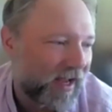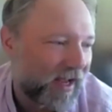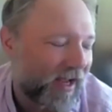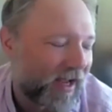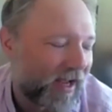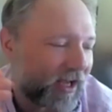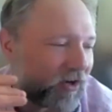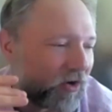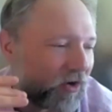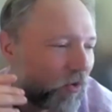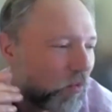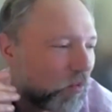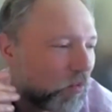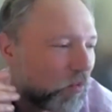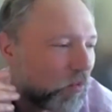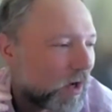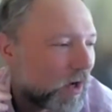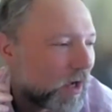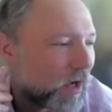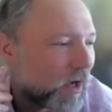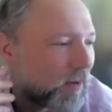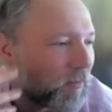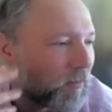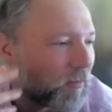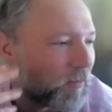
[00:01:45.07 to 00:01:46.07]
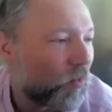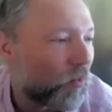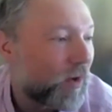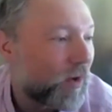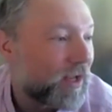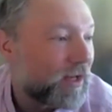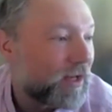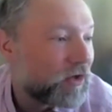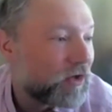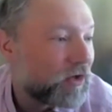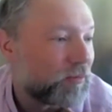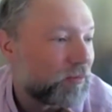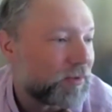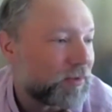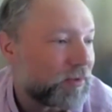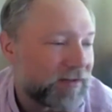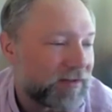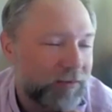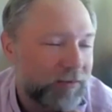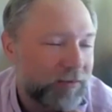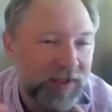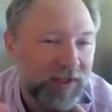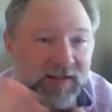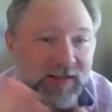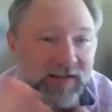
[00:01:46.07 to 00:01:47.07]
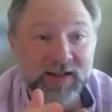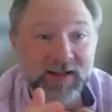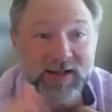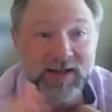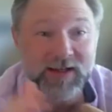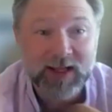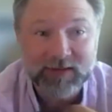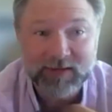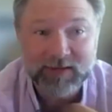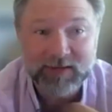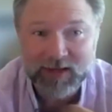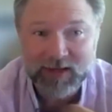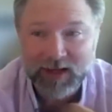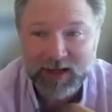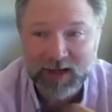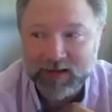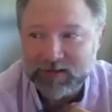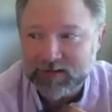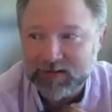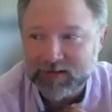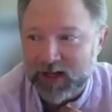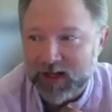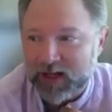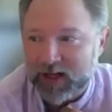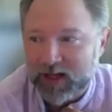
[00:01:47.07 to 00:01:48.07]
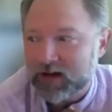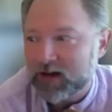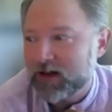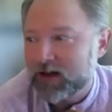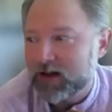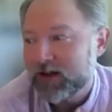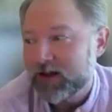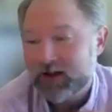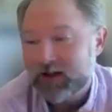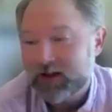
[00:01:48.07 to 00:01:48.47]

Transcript: And um, when you put someone into anesthetized state,